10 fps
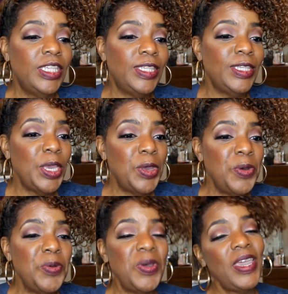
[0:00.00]

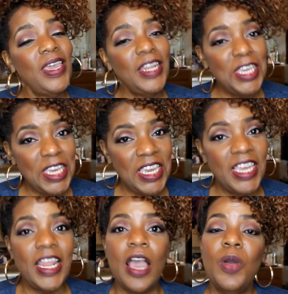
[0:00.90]
So, and
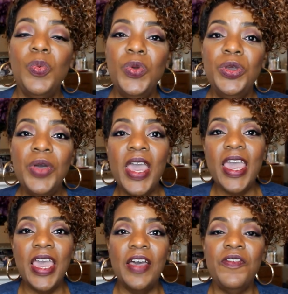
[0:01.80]
again, I will
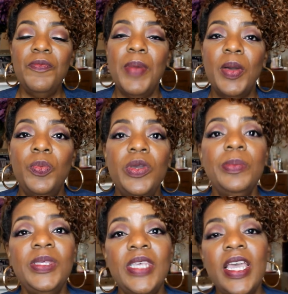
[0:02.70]
have my
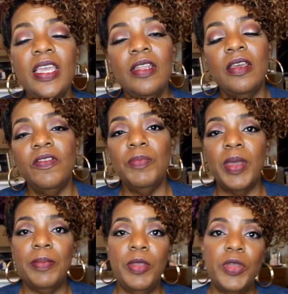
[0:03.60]
website of
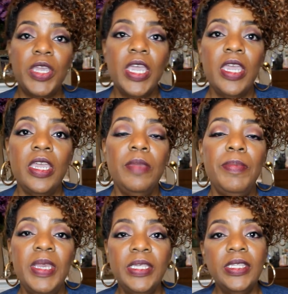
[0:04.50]
my Mary Kay
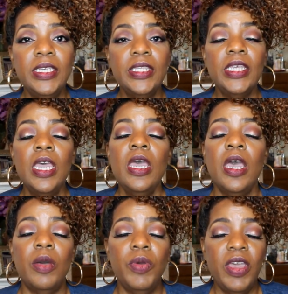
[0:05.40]
business.
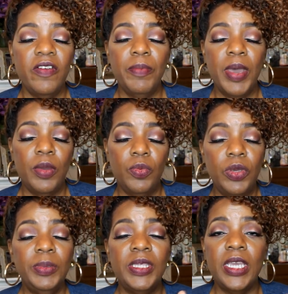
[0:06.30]
I will have my
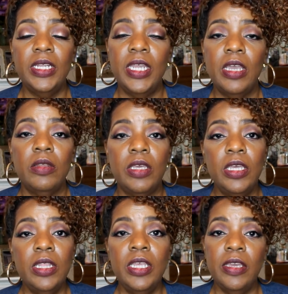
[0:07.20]
website down
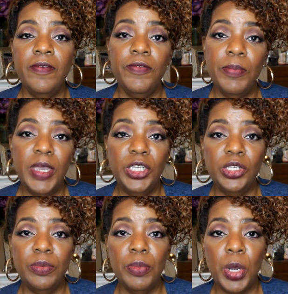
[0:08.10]
in the
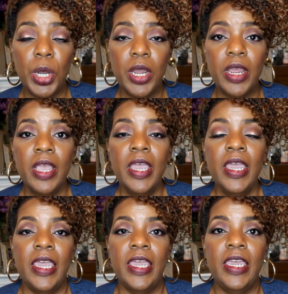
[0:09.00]
information bar.
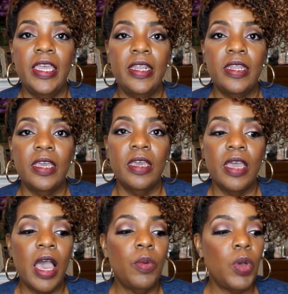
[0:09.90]
And
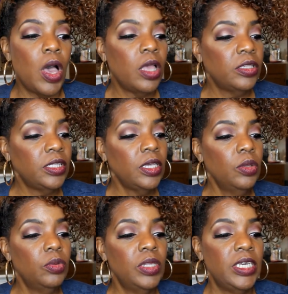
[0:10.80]
I will
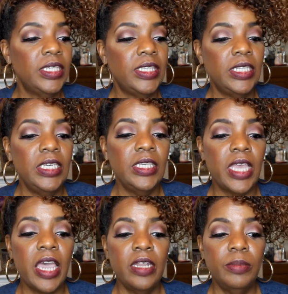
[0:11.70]
also list
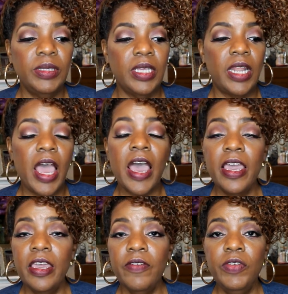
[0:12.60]
these items that I
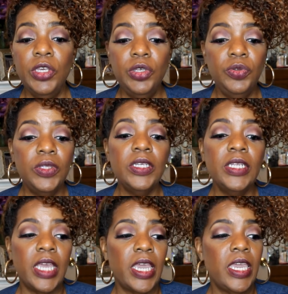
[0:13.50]
have used
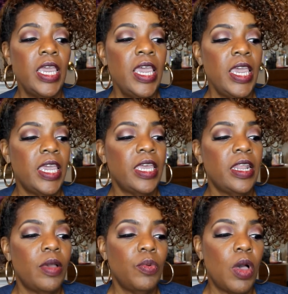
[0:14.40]
today.
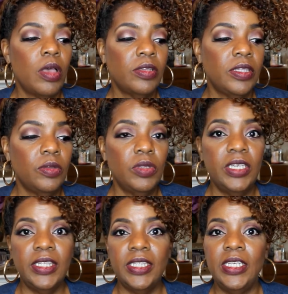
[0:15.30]
And I will also
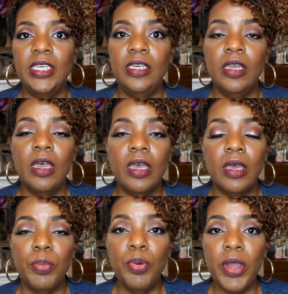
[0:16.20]
list the
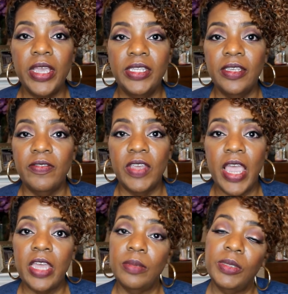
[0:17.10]
price of
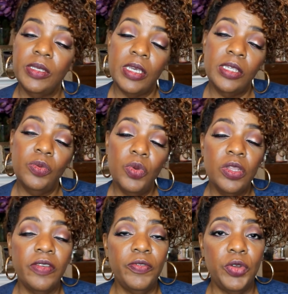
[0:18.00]
the items as
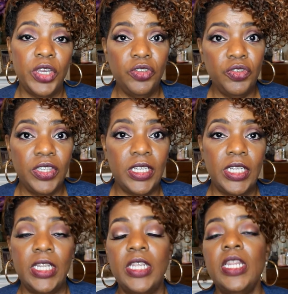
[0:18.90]
well if you're
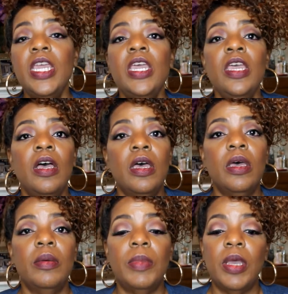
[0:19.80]
interested in it.
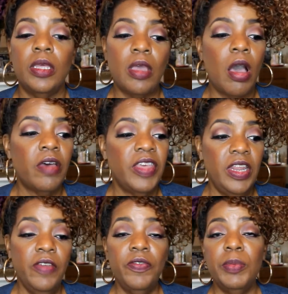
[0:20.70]
All
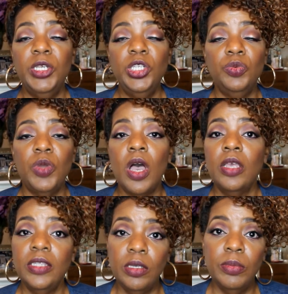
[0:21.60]
that information will
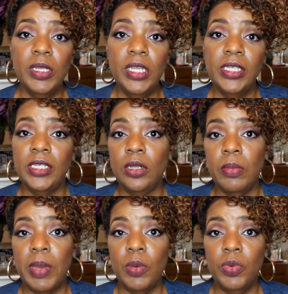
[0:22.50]
also be listed
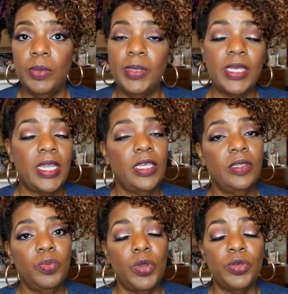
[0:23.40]
on my website
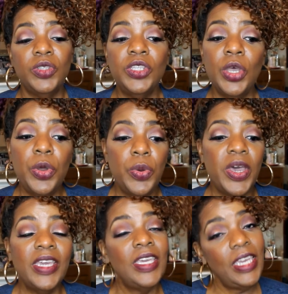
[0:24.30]
as well. So,
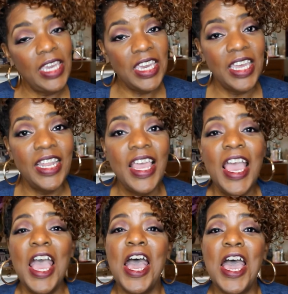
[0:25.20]
again,
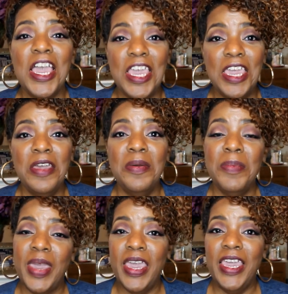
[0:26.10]
I
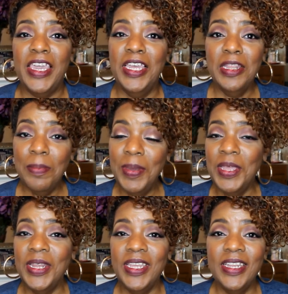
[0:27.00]
am an
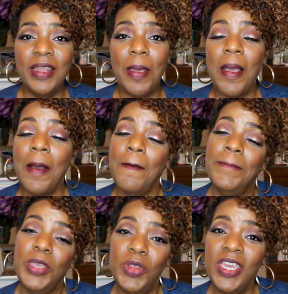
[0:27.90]
independent
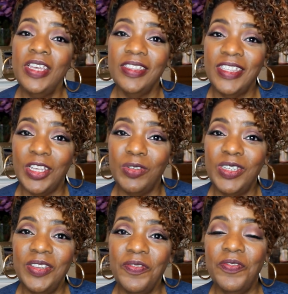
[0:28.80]
beauty
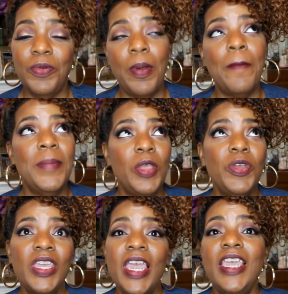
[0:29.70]
consultant,
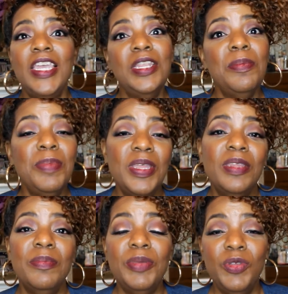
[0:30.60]
Mary Kay
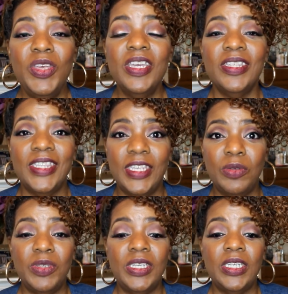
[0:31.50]
independent beauty
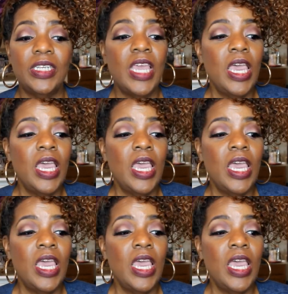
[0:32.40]
consultant.